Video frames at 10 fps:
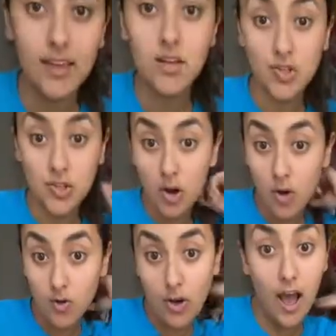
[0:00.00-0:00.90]

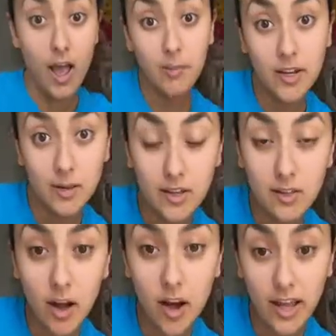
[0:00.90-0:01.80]
So I'm going to be
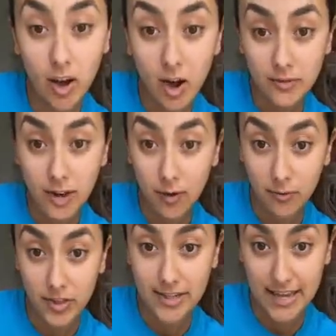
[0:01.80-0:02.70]
logging off now
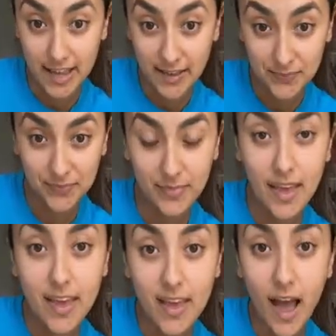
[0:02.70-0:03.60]
for the day.
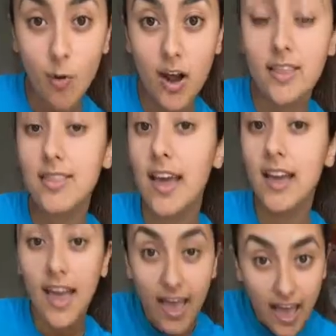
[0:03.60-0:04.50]
I want to
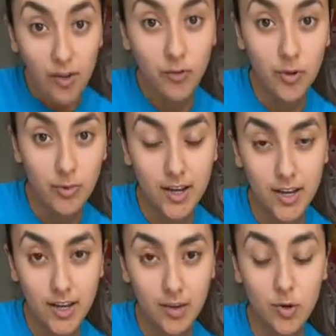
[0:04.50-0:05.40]
thank
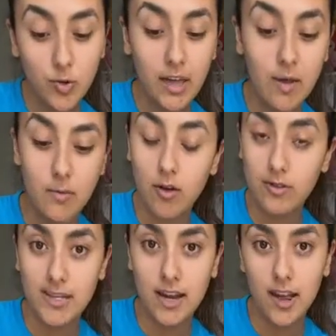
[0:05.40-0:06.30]
everybody who came
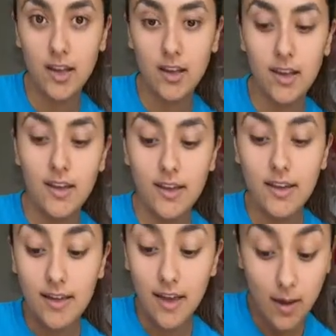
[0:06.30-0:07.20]
out today.
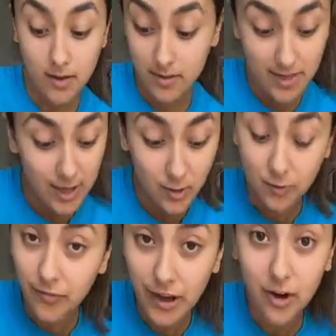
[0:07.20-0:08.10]
Thank
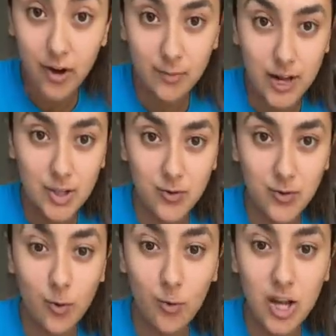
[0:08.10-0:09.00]
you very much
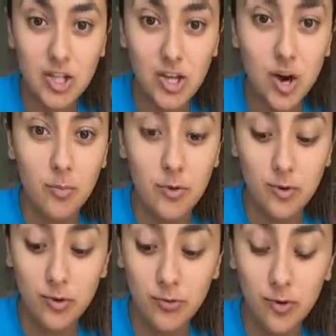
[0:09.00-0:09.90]
for watching our
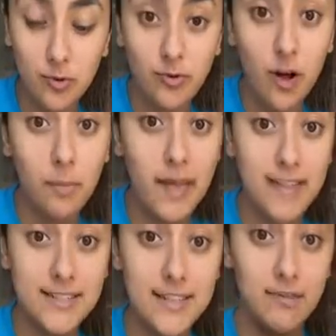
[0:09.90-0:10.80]
beautiful fall painting